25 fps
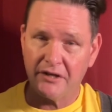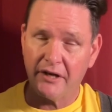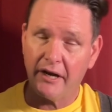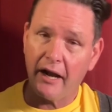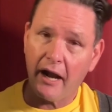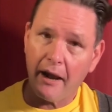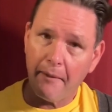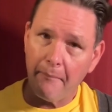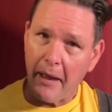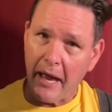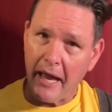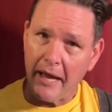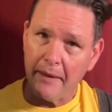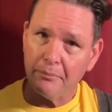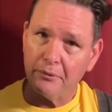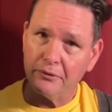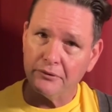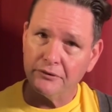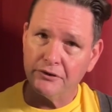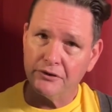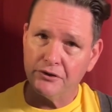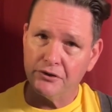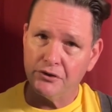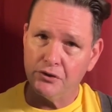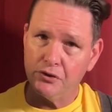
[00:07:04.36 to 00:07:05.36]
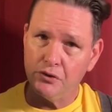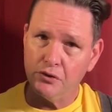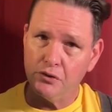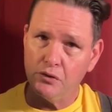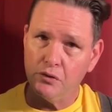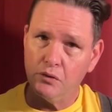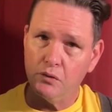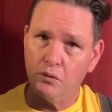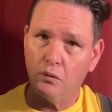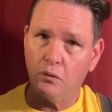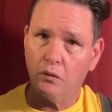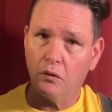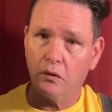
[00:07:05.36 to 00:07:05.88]
and I'm able
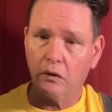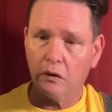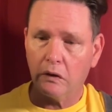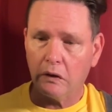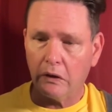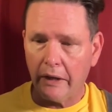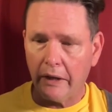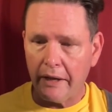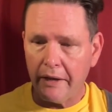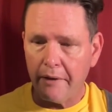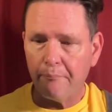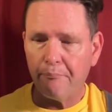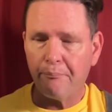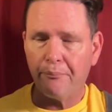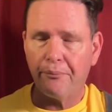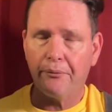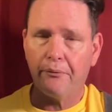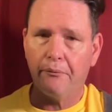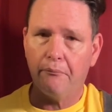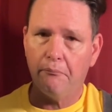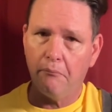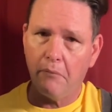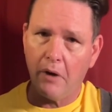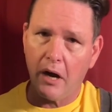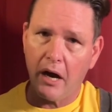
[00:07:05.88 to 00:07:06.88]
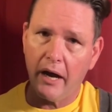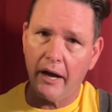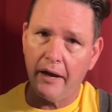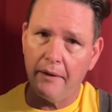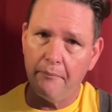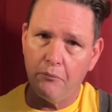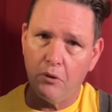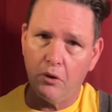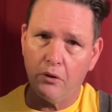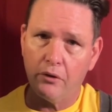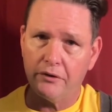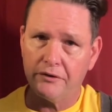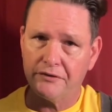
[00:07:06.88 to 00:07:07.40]
to limp my
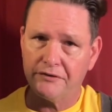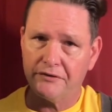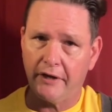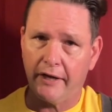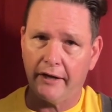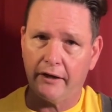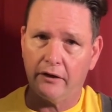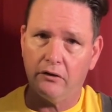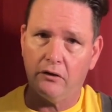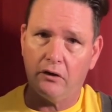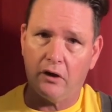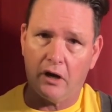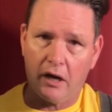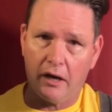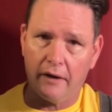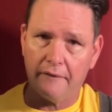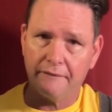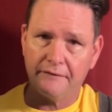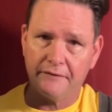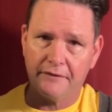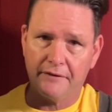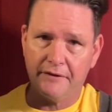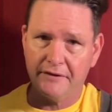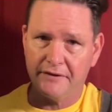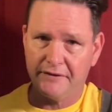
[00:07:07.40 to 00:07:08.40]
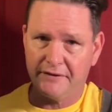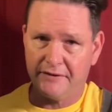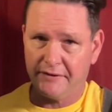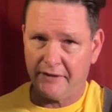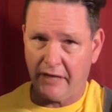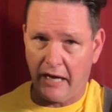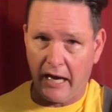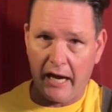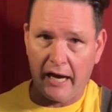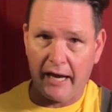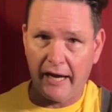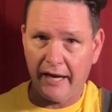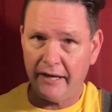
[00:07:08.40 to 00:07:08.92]
motorcycle off to the
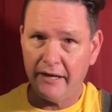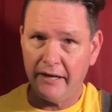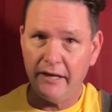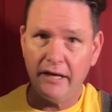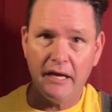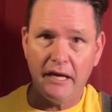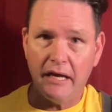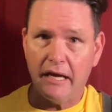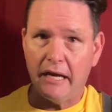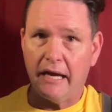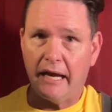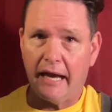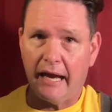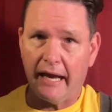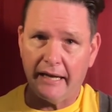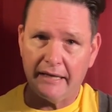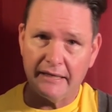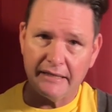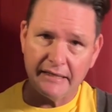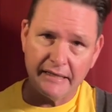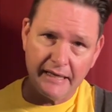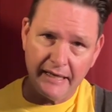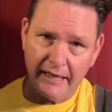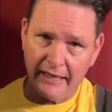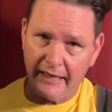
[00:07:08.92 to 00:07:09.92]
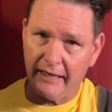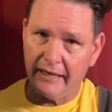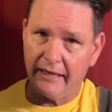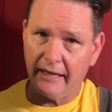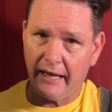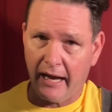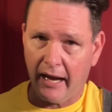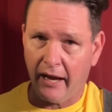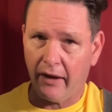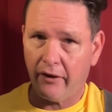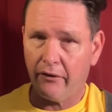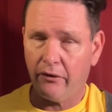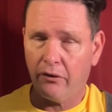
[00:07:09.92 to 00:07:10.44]
side and get it
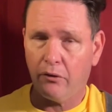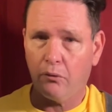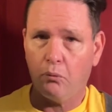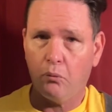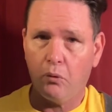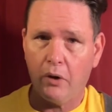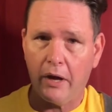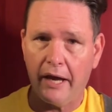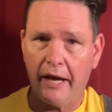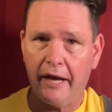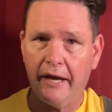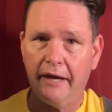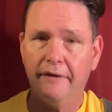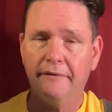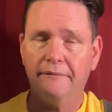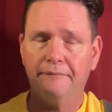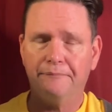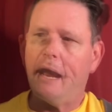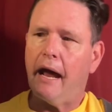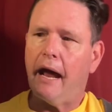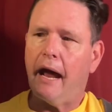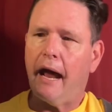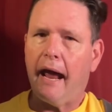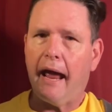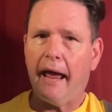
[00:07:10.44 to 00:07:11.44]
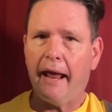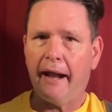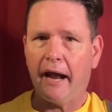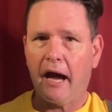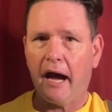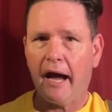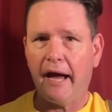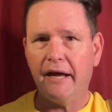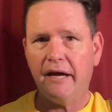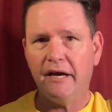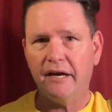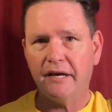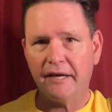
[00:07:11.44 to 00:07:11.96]
out of the way. And
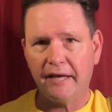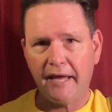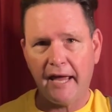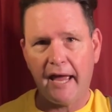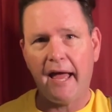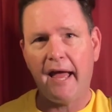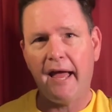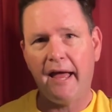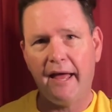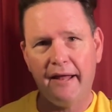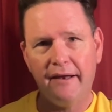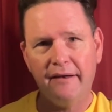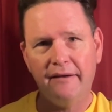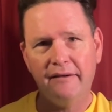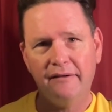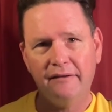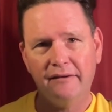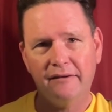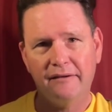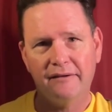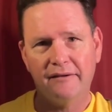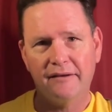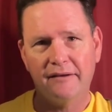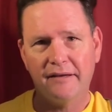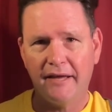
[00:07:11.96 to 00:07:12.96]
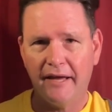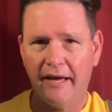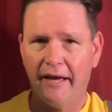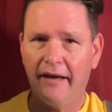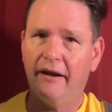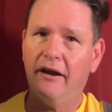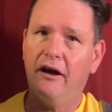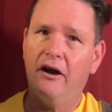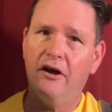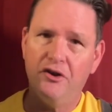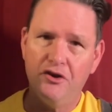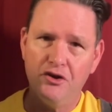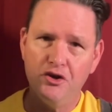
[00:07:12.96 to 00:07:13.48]
I again get
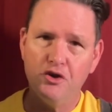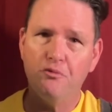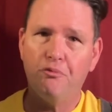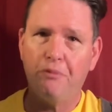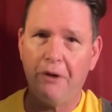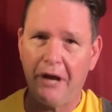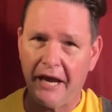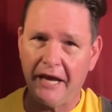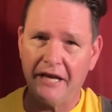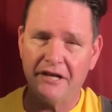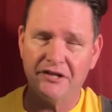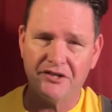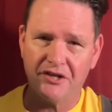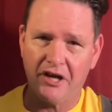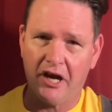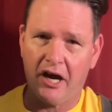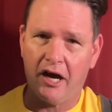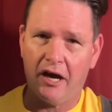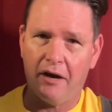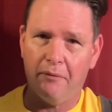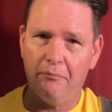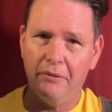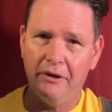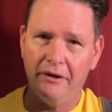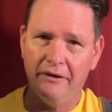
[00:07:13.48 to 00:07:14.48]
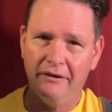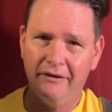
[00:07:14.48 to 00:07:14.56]
a new paint job